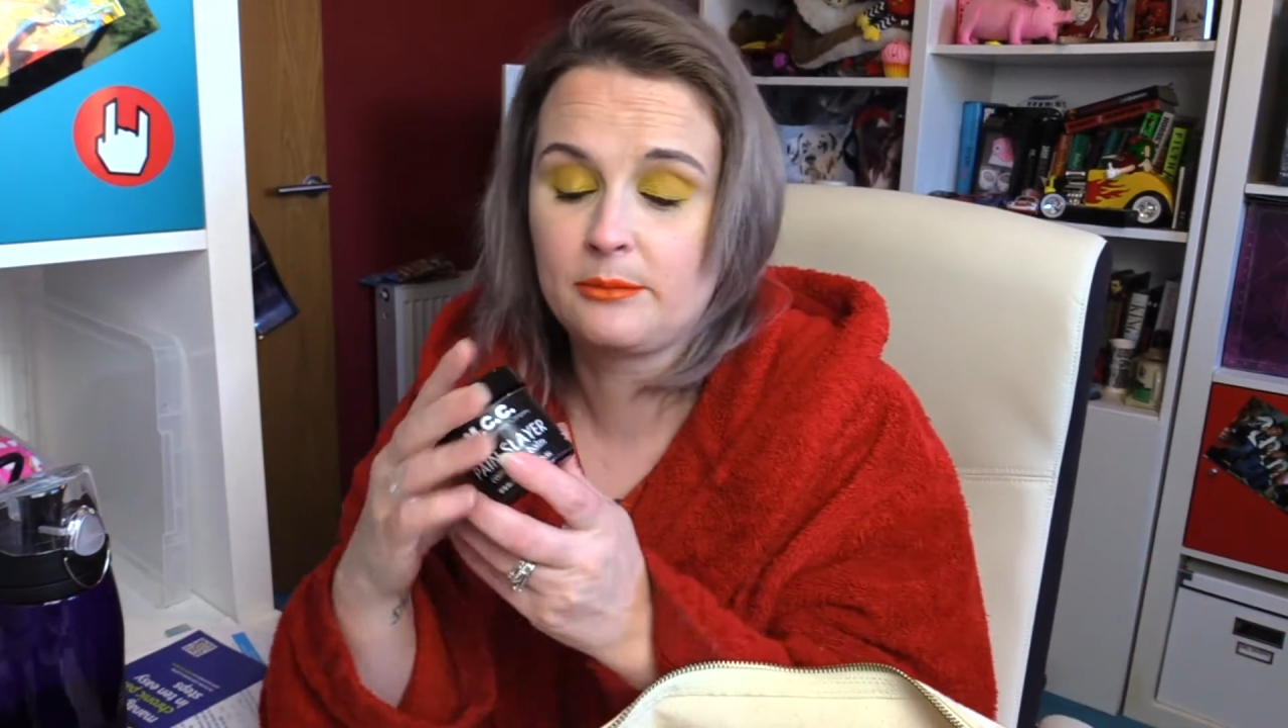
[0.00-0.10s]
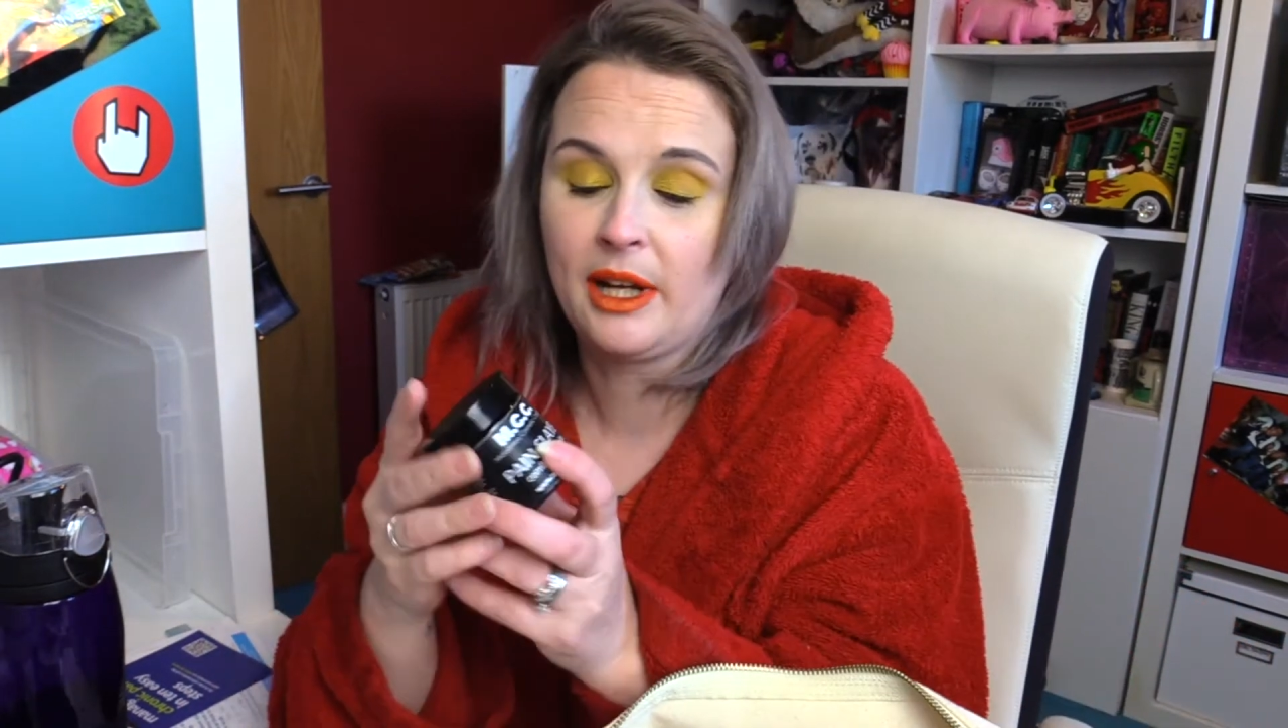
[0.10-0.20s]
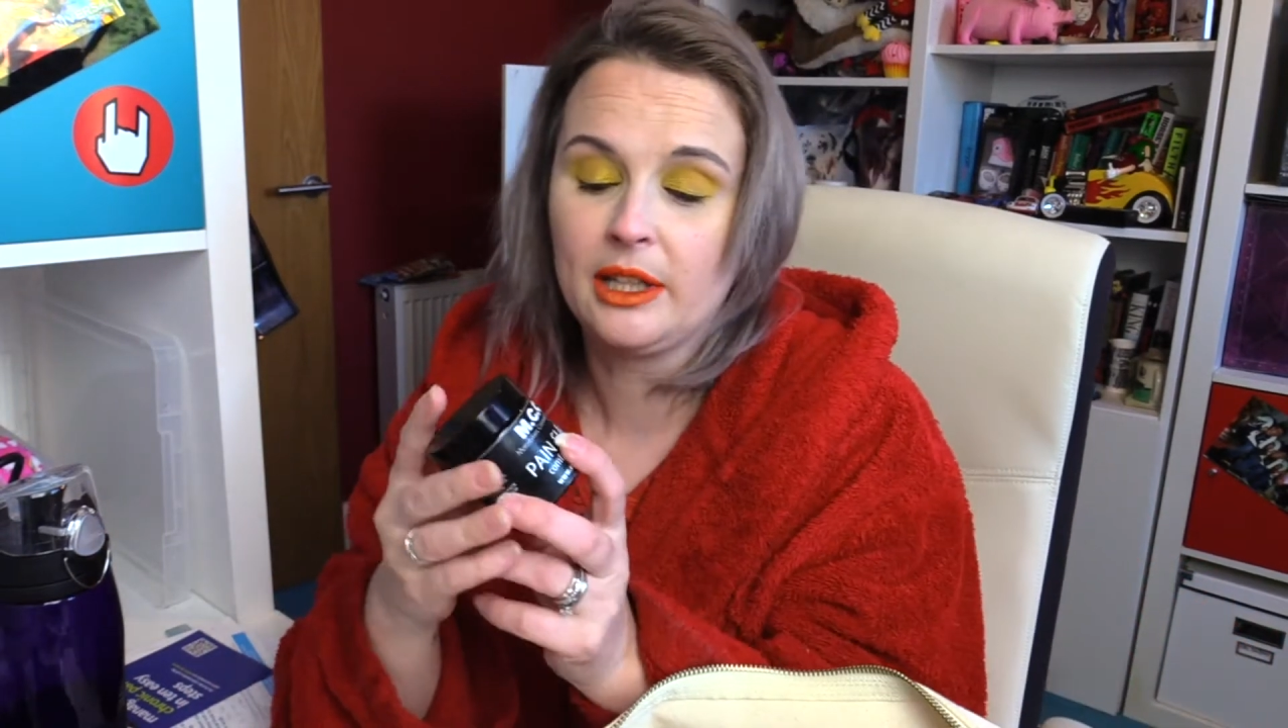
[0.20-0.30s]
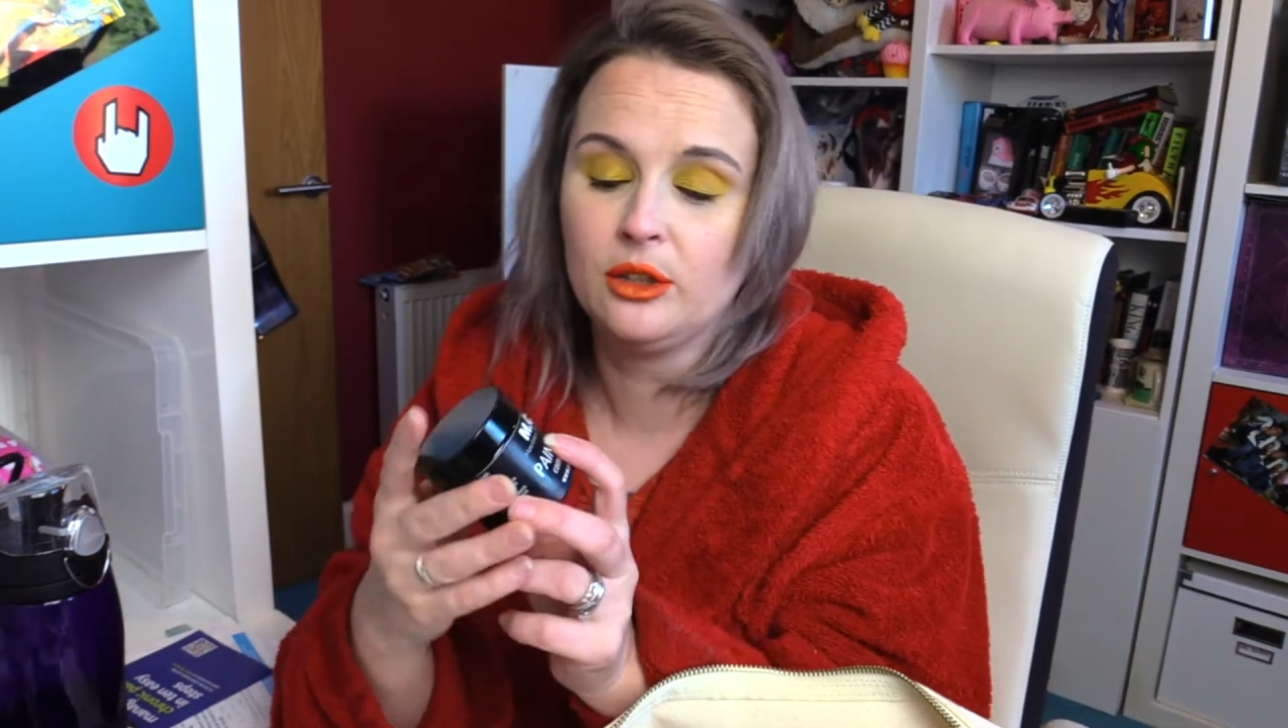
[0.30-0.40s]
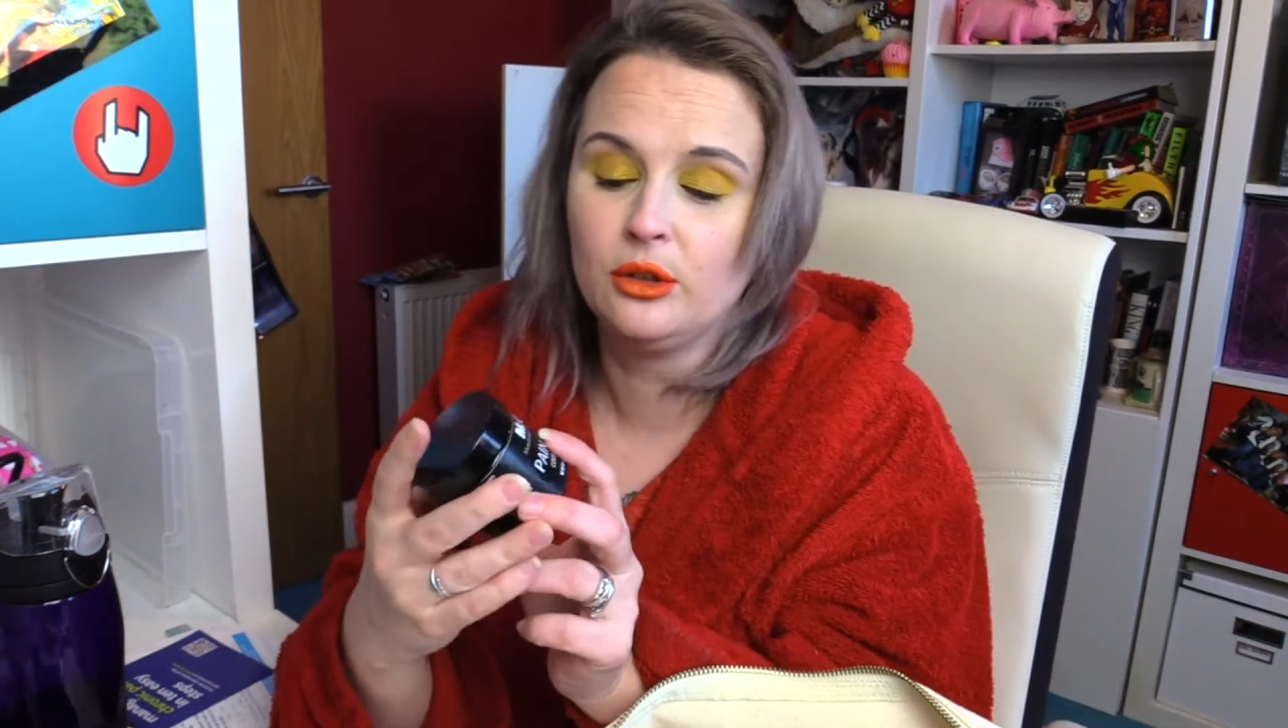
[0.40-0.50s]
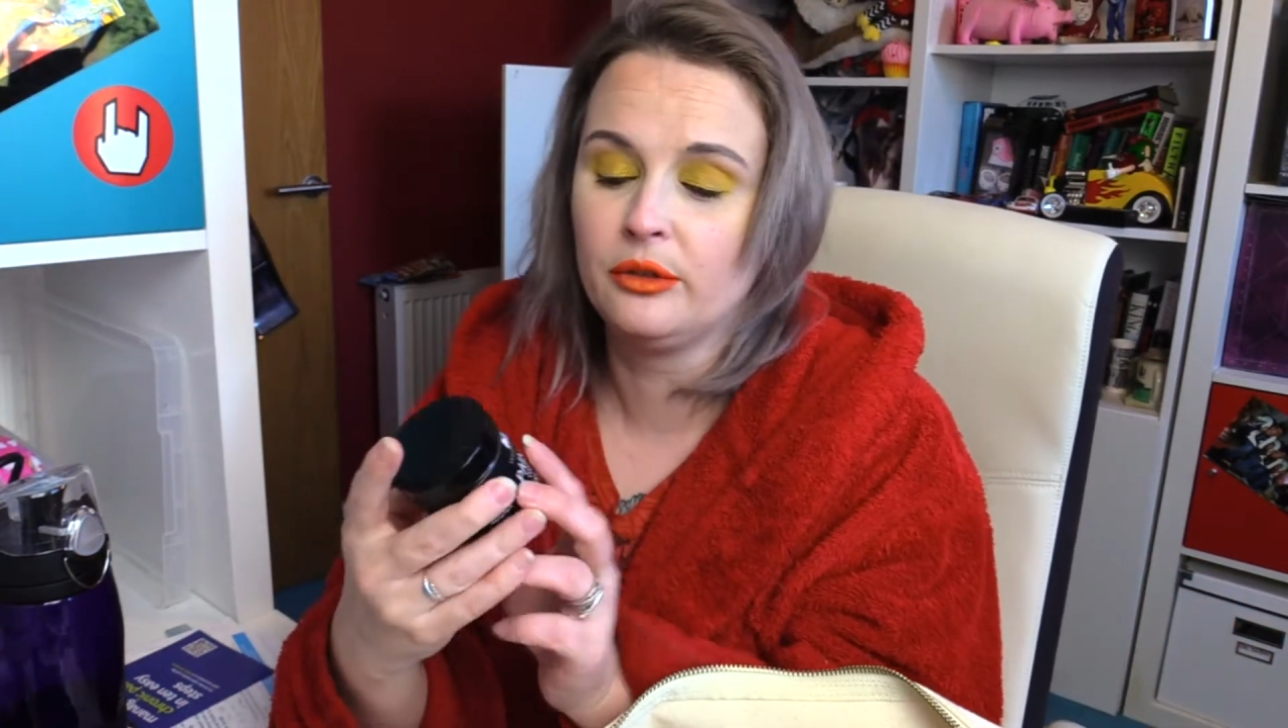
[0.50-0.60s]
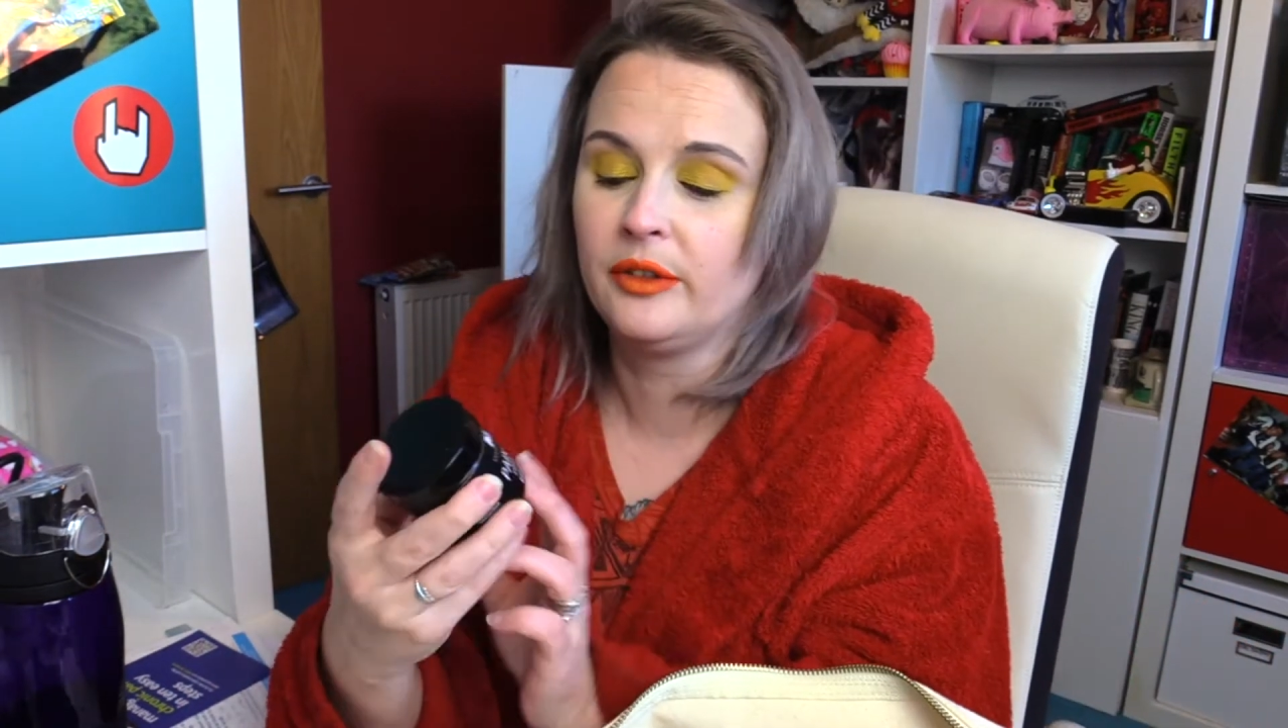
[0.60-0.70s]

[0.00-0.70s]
my new